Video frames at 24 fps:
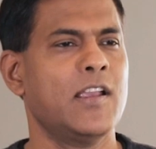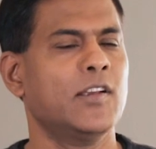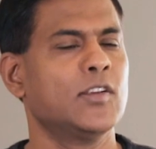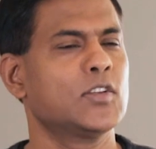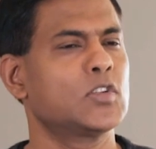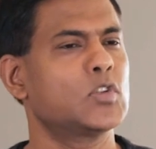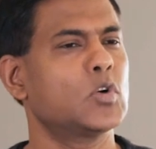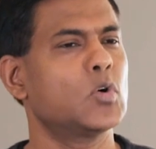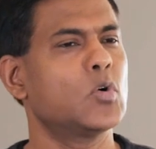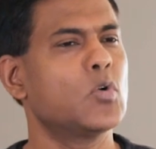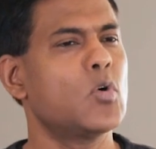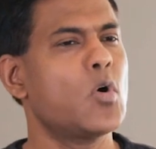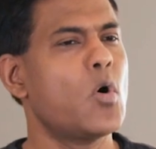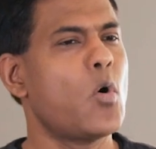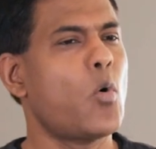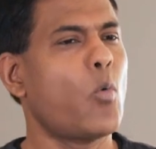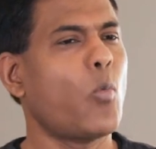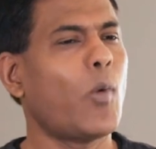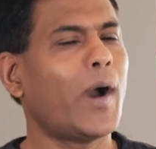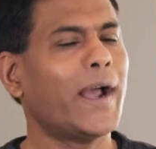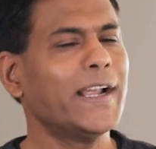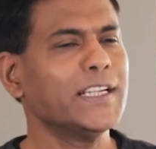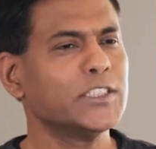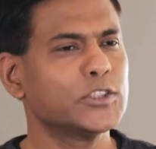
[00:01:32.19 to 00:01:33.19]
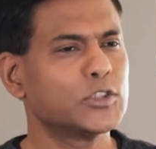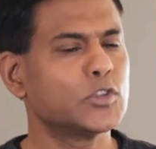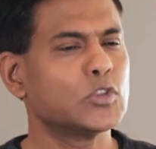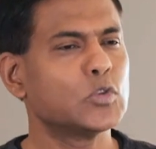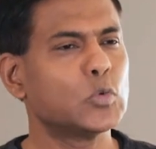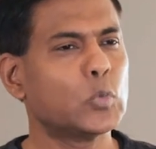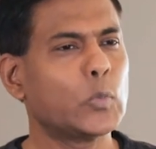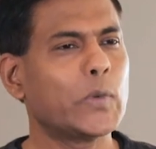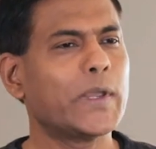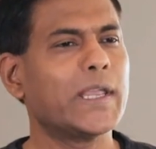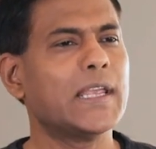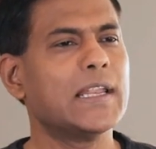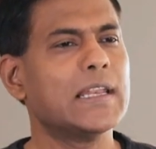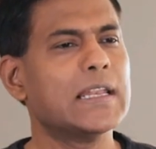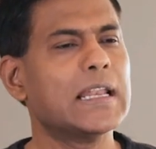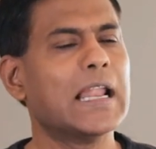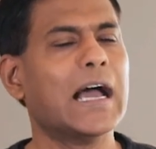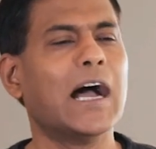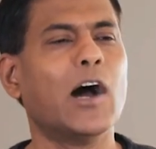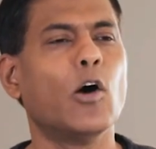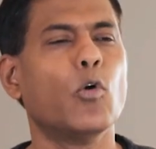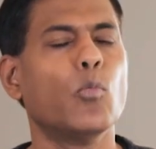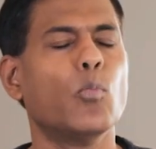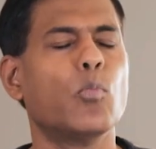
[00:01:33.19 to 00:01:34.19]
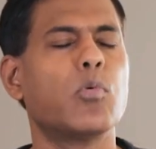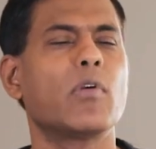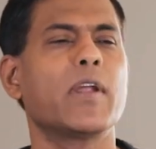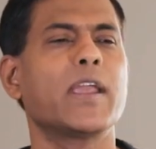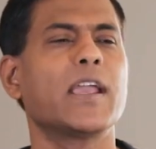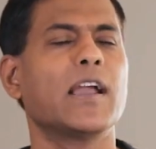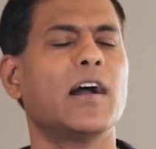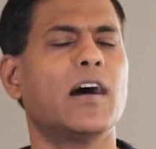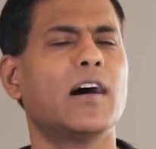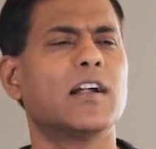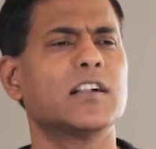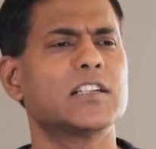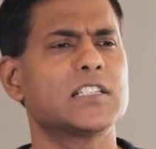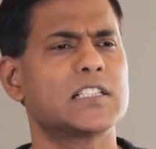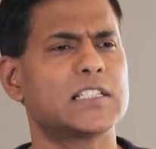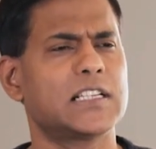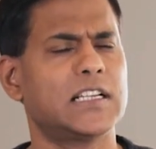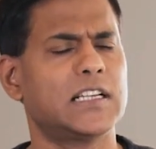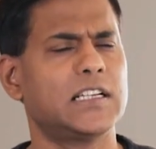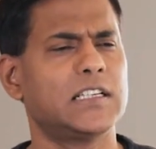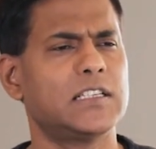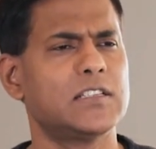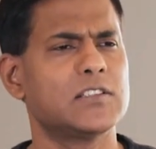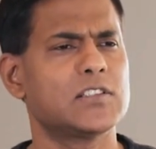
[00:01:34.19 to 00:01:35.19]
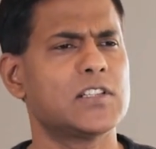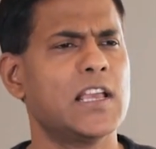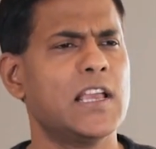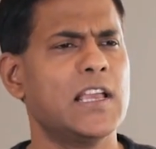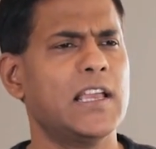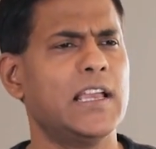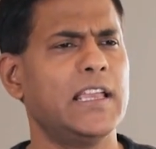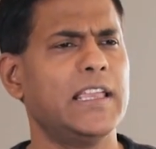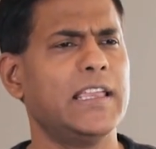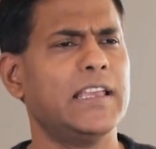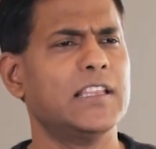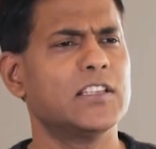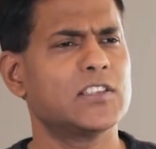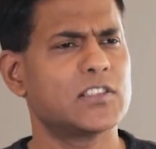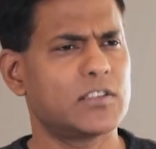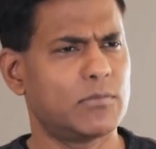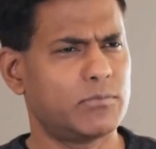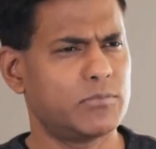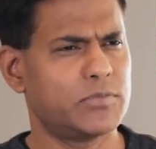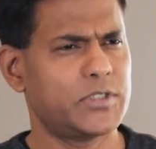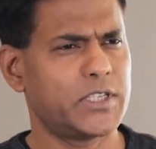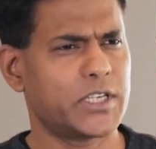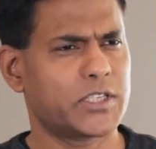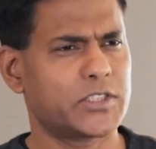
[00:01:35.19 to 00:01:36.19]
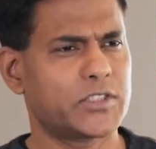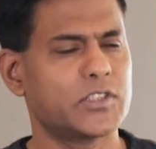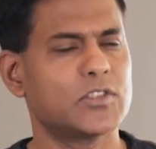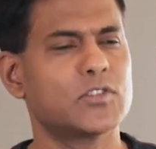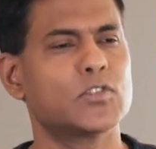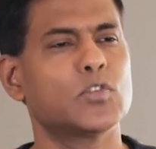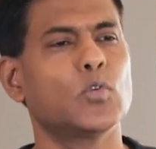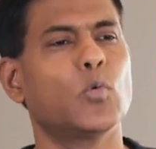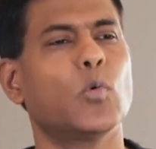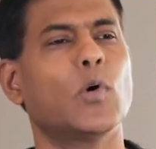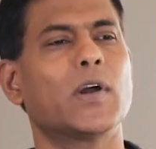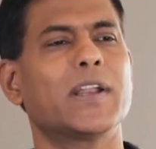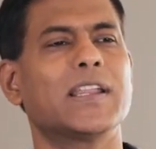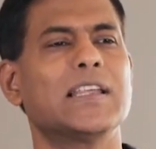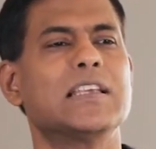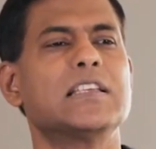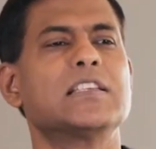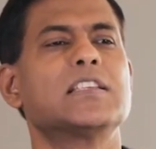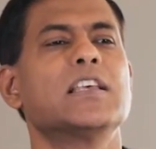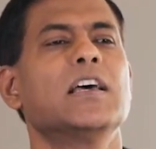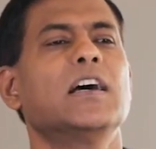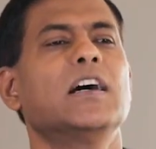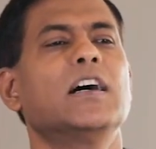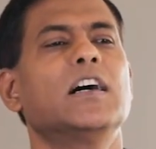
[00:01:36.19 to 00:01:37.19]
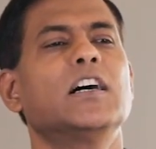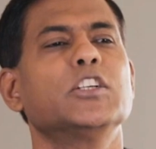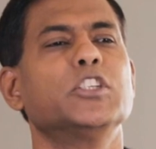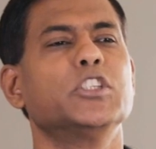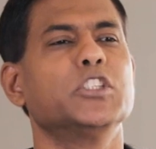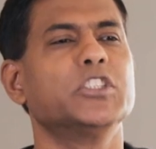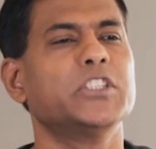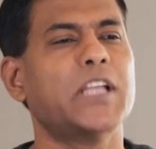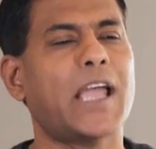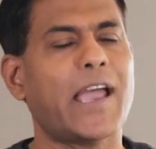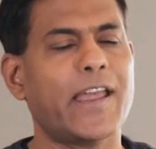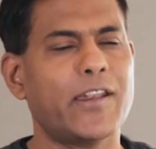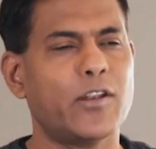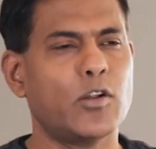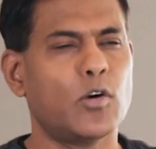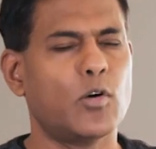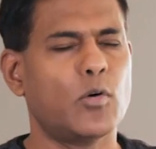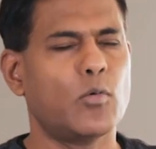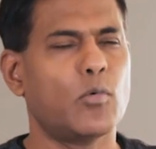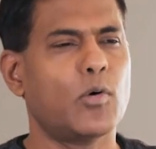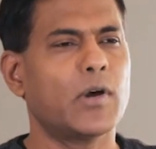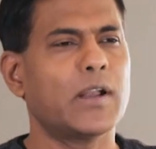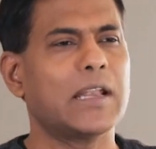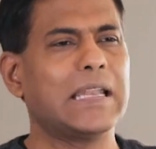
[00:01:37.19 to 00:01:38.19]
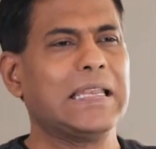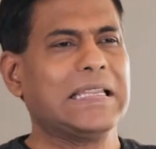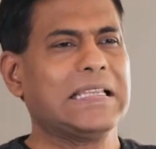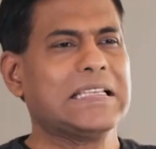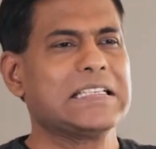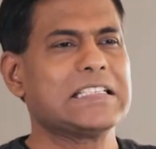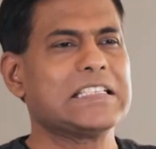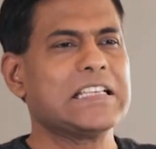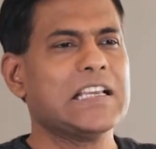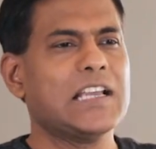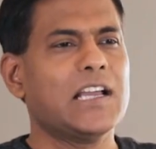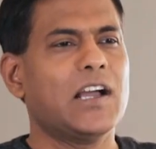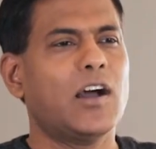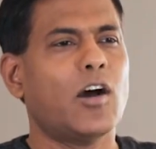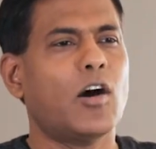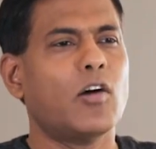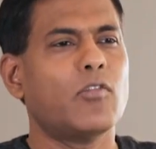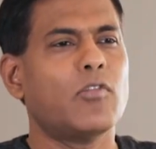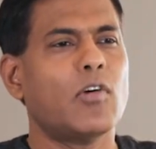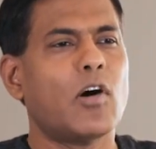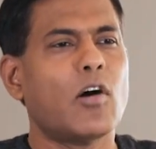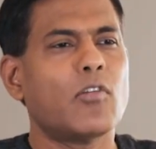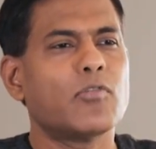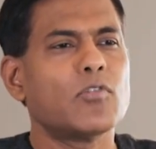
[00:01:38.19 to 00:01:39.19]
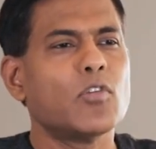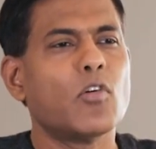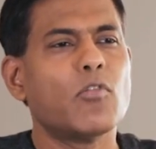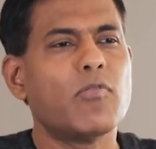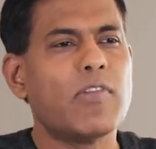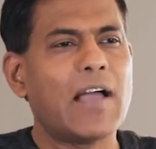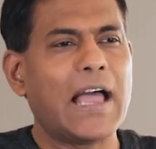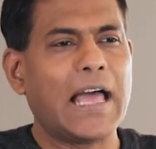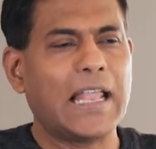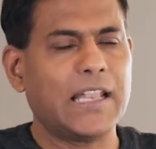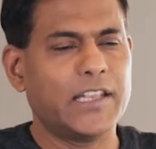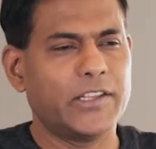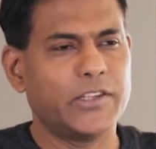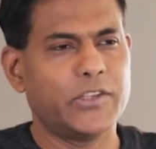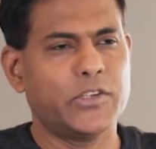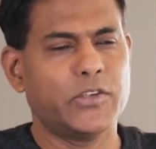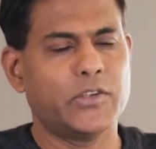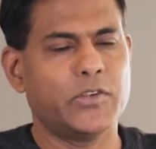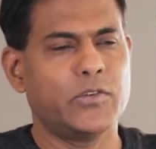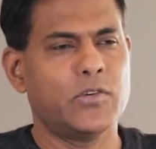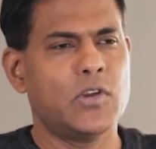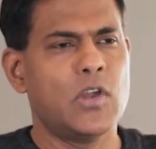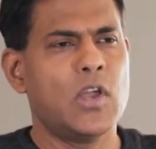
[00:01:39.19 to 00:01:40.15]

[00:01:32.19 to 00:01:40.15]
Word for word: So why should we now bring ourselves in subjection to what is a shadow, what is of, of no value?